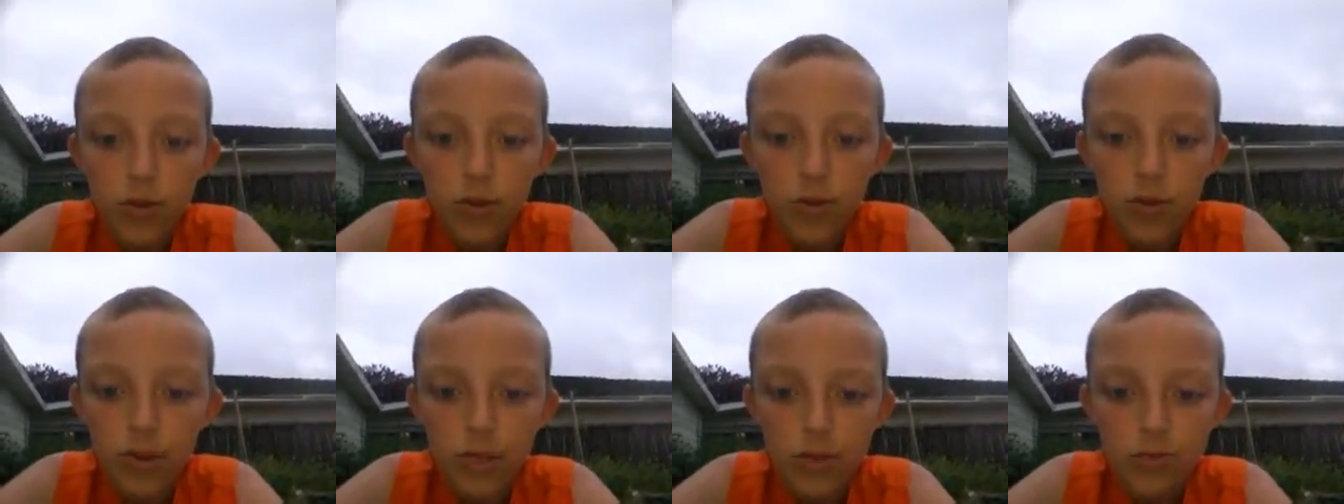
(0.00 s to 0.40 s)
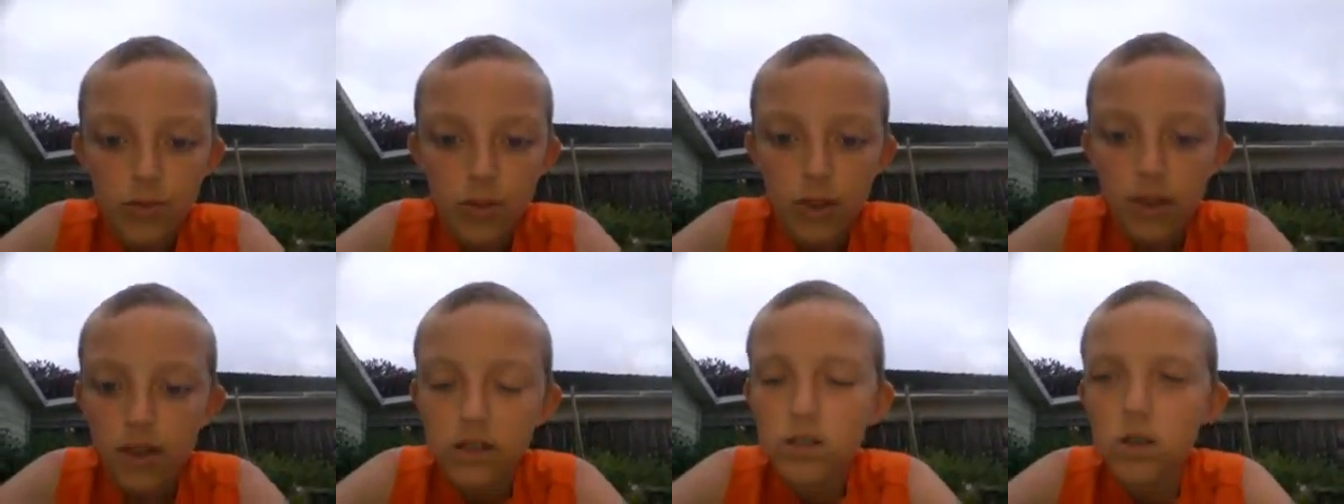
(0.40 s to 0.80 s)
through these
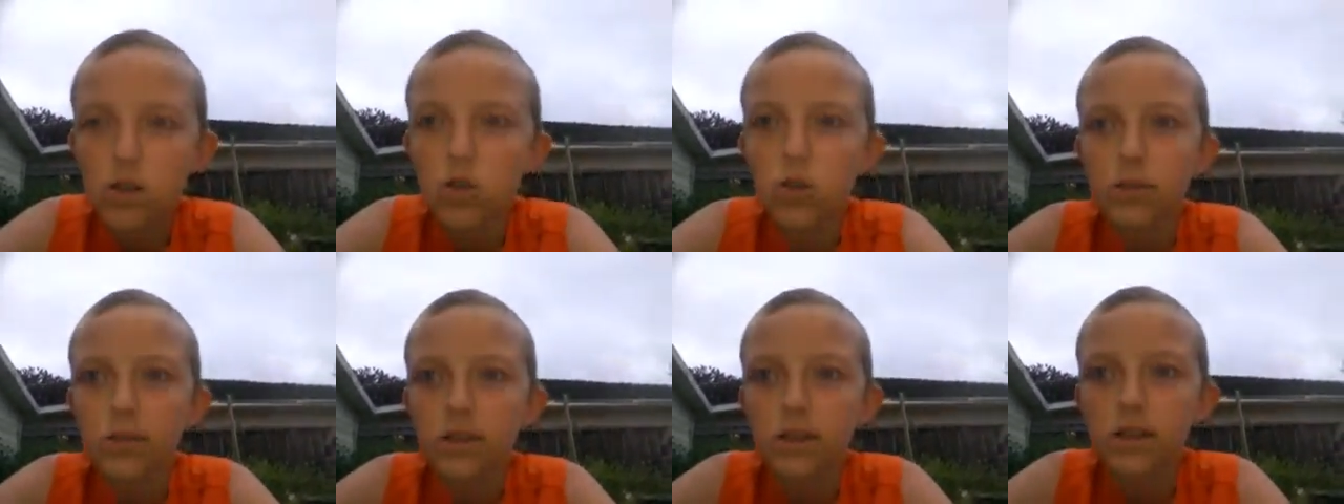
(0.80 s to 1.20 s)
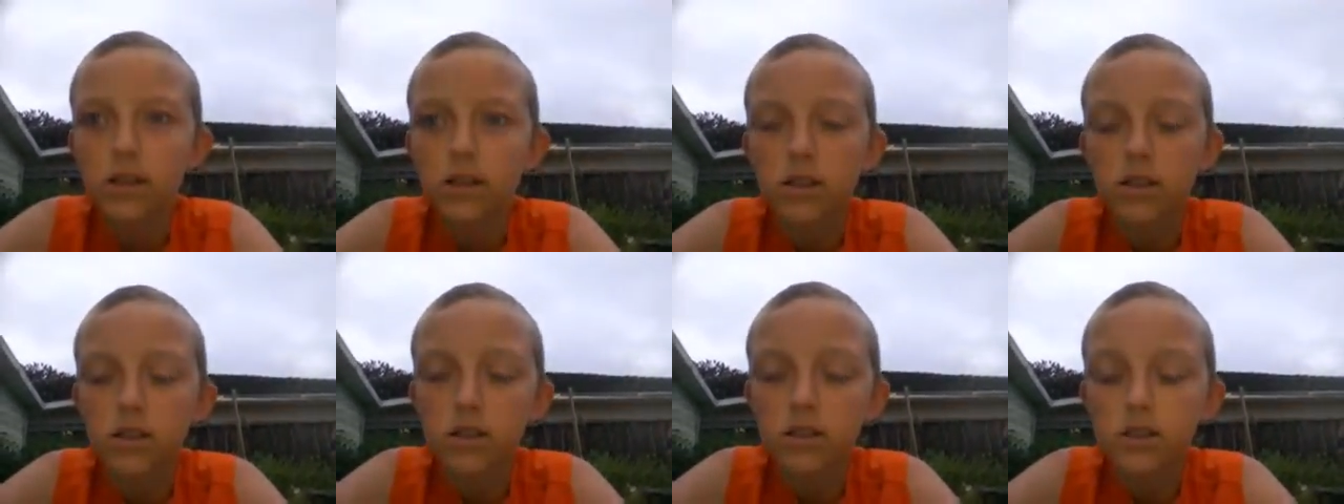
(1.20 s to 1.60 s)
pranks, there will
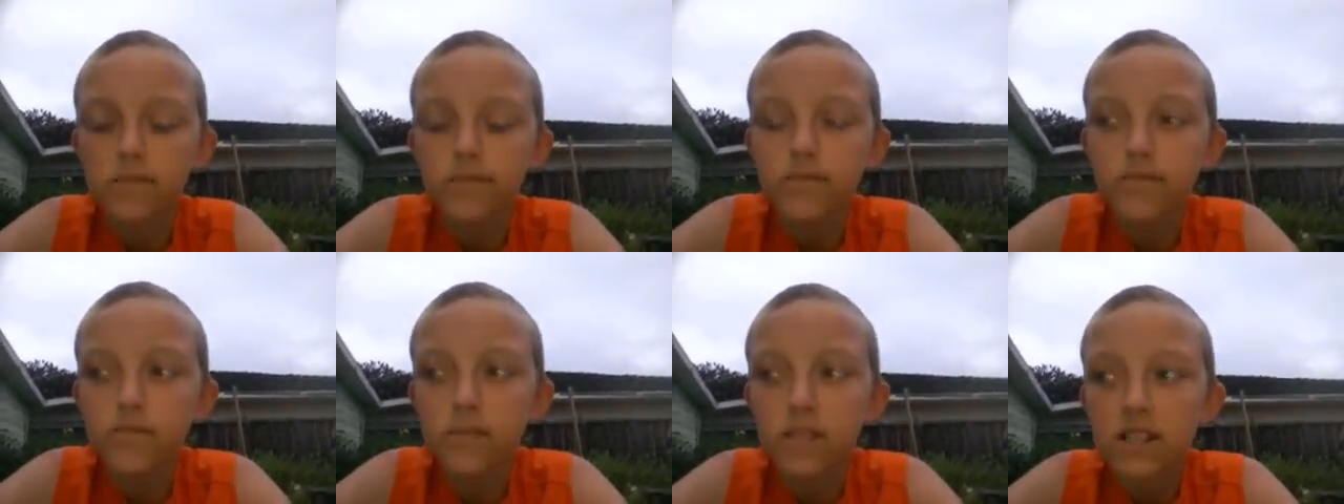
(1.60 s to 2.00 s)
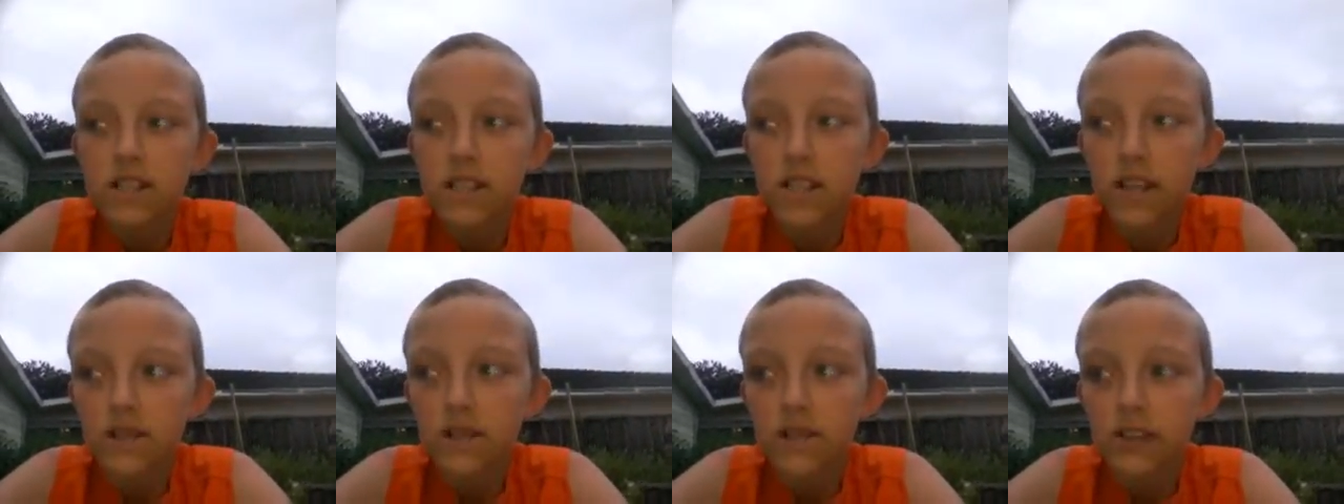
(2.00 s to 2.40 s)
be
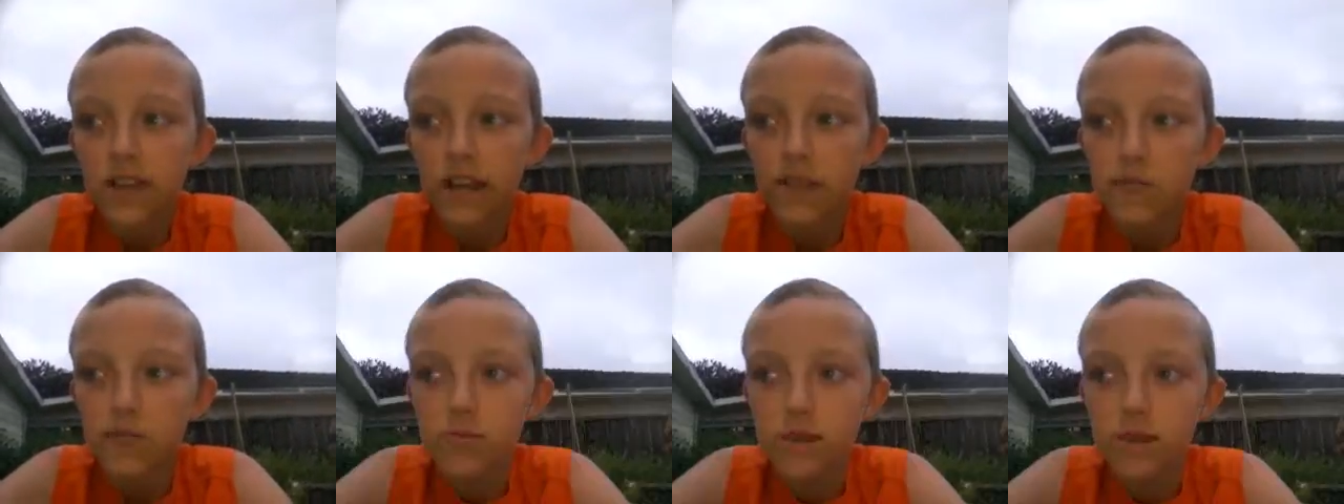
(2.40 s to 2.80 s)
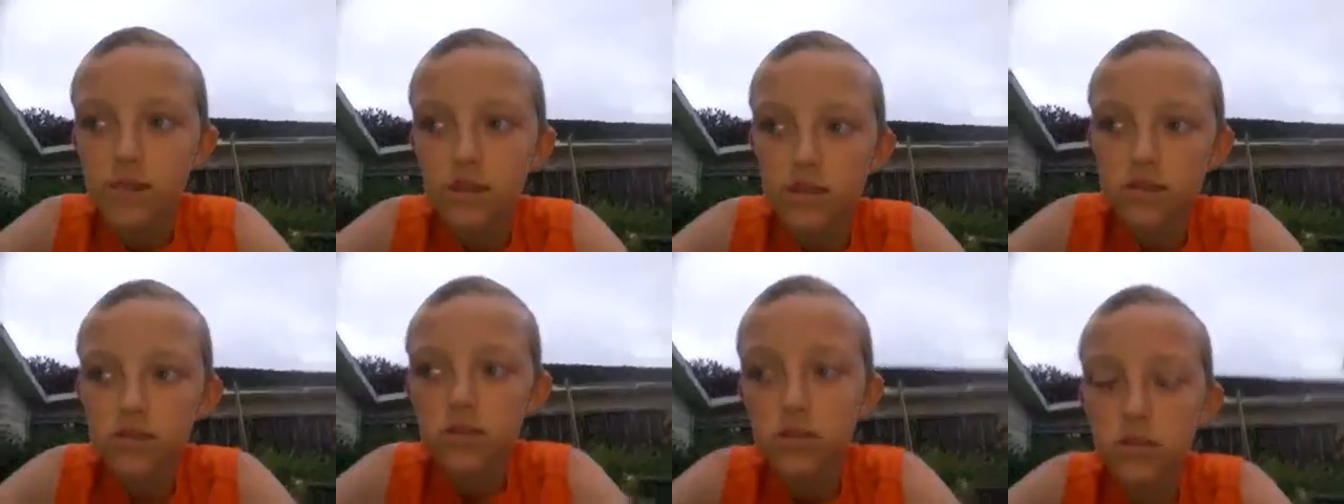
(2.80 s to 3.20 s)
different
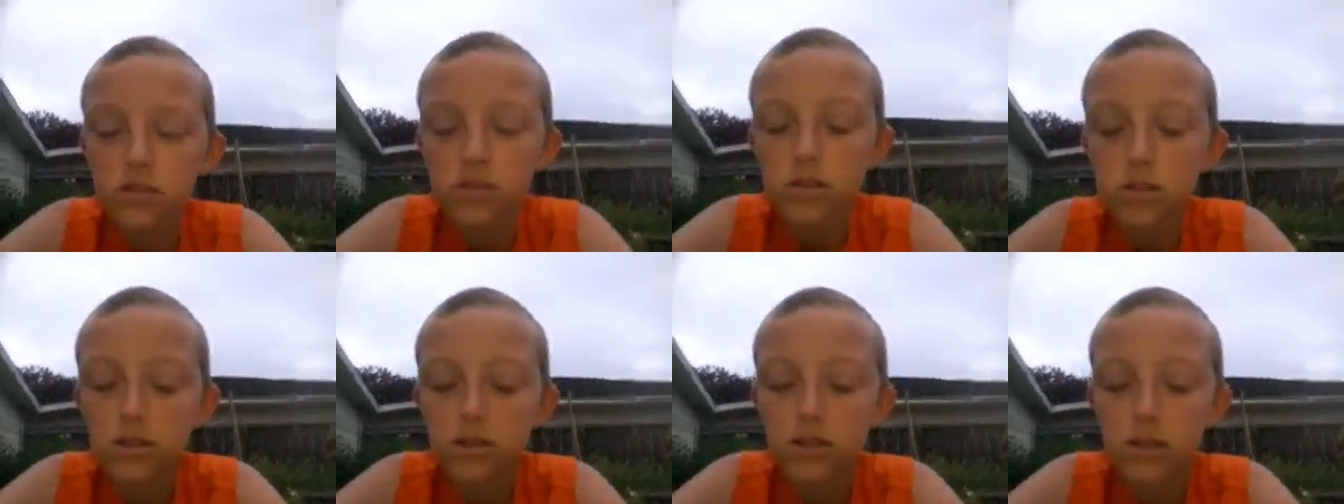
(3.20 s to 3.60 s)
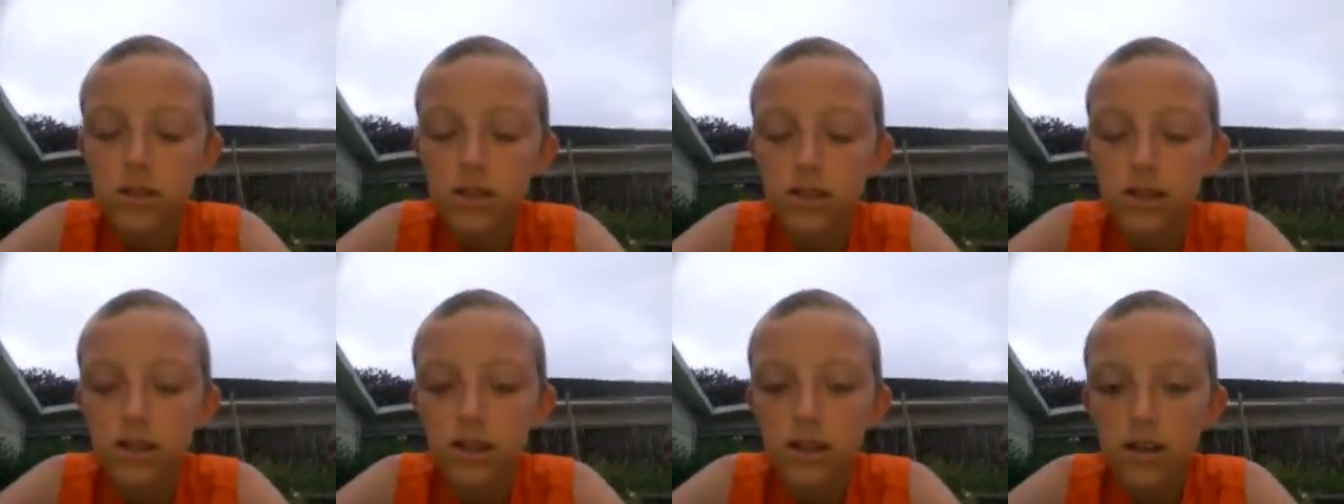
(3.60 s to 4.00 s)
cameramen,
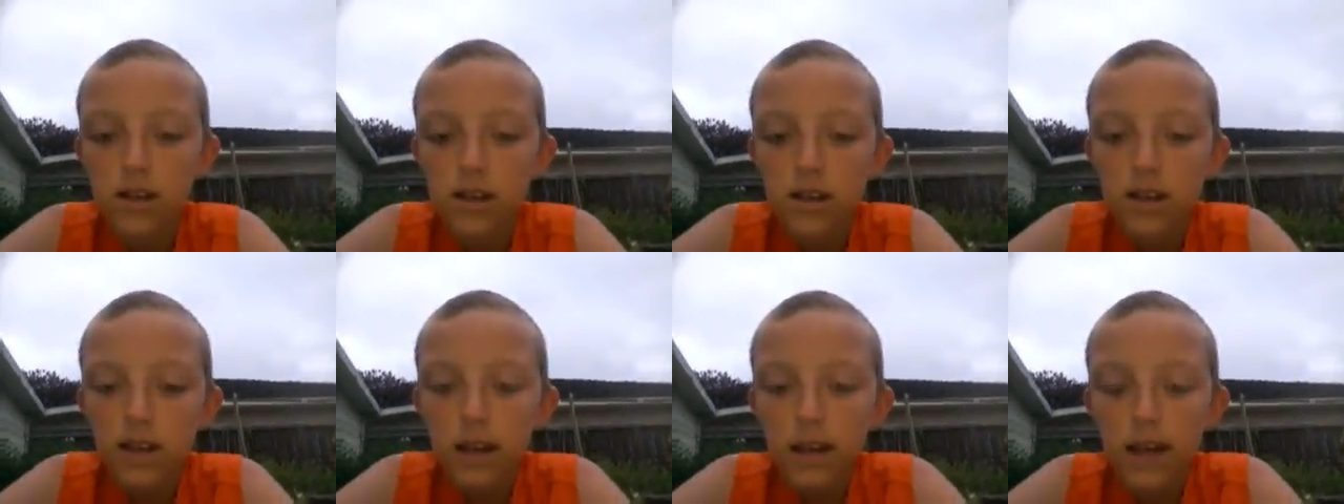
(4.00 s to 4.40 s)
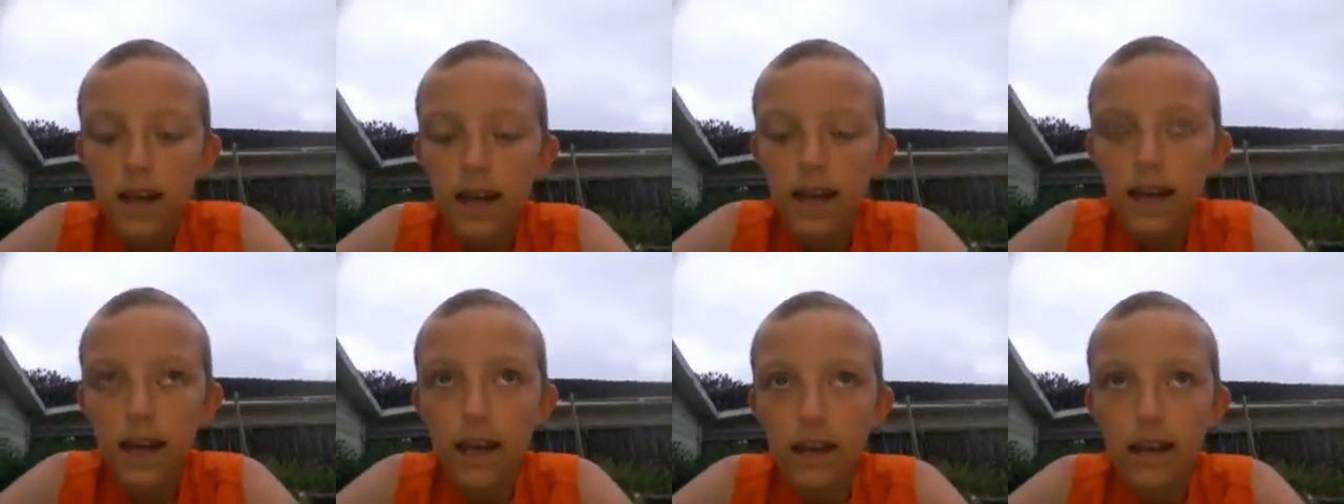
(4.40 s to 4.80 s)

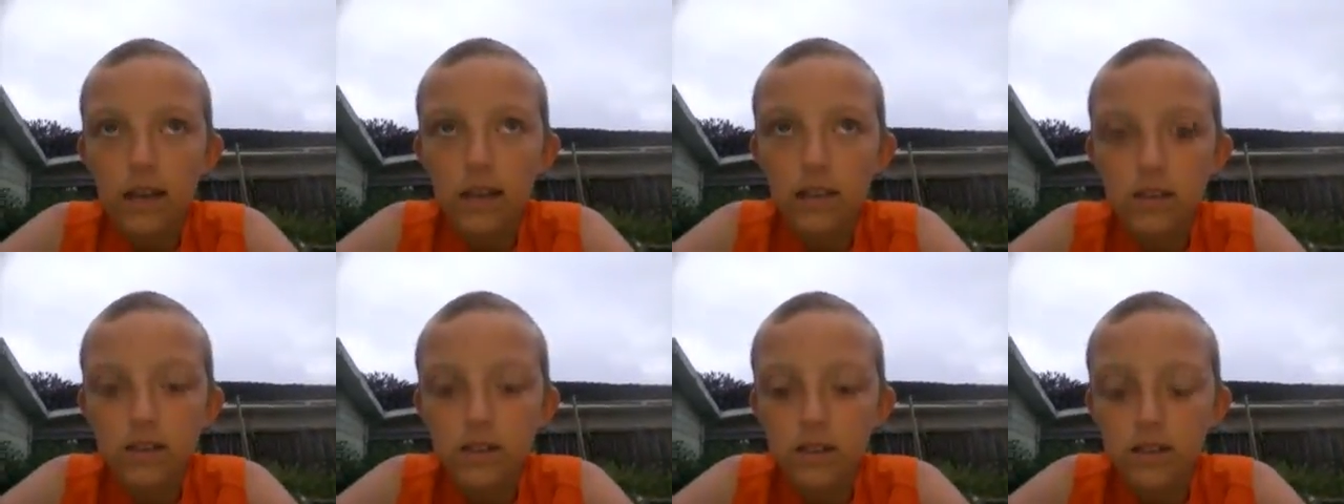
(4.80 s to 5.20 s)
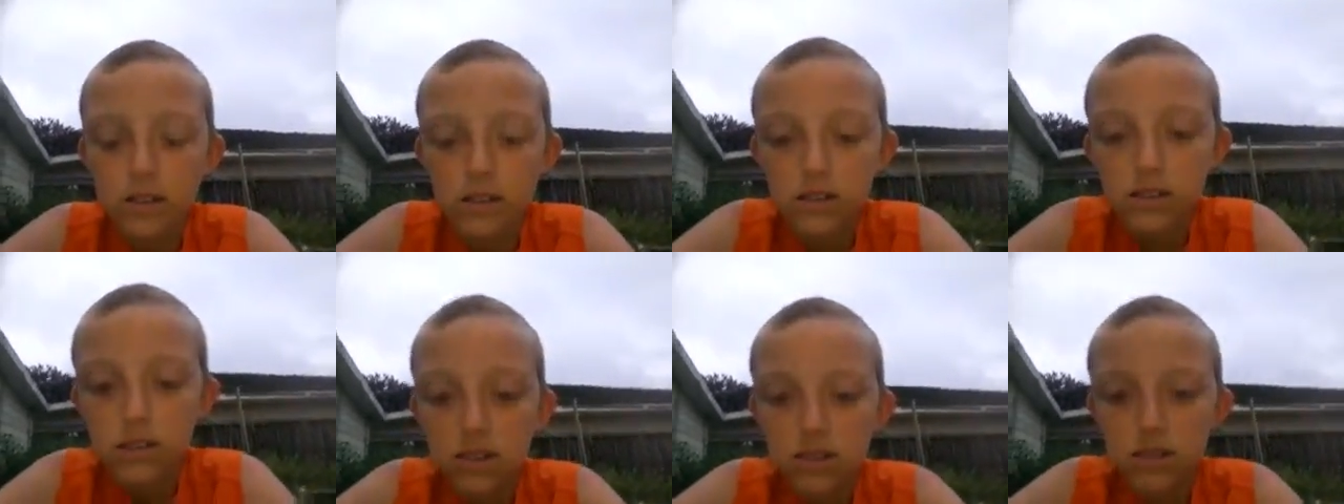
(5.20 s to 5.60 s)

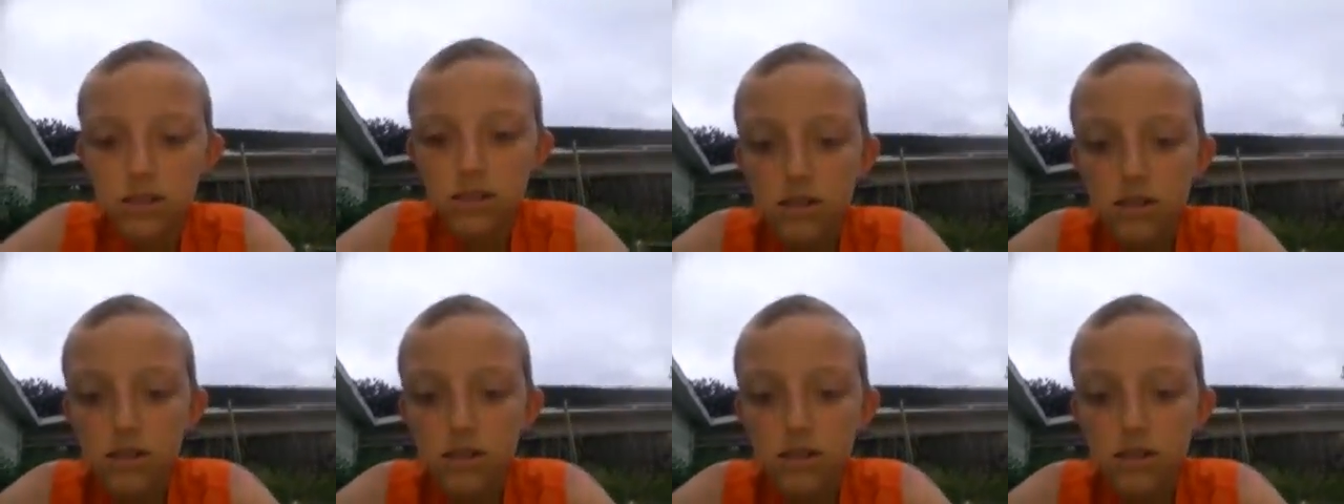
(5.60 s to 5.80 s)
and